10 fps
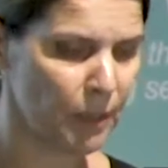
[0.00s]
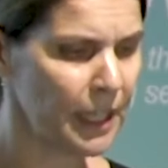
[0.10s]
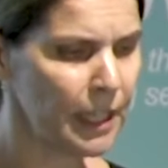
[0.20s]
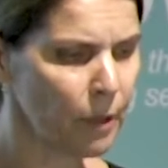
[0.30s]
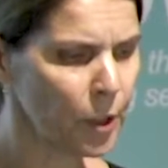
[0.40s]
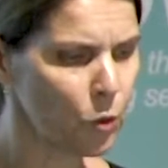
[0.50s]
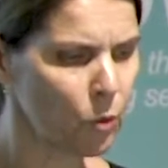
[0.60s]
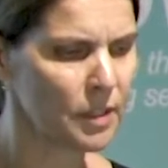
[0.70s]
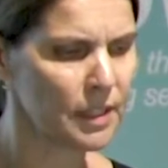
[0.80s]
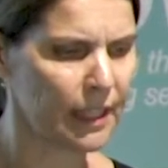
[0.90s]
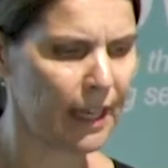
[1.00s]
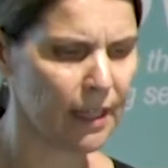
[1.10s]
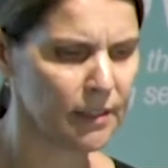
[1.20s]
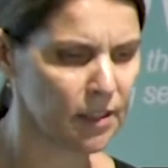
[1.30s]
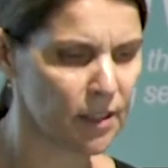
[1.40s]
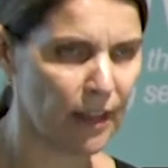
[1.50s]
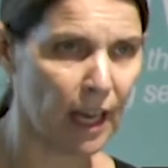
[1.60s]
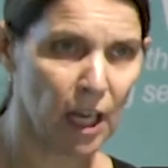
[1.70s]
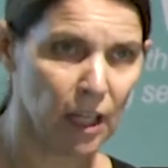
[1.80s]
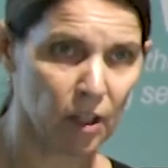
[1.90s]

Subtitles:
And anyone who wants to get access to that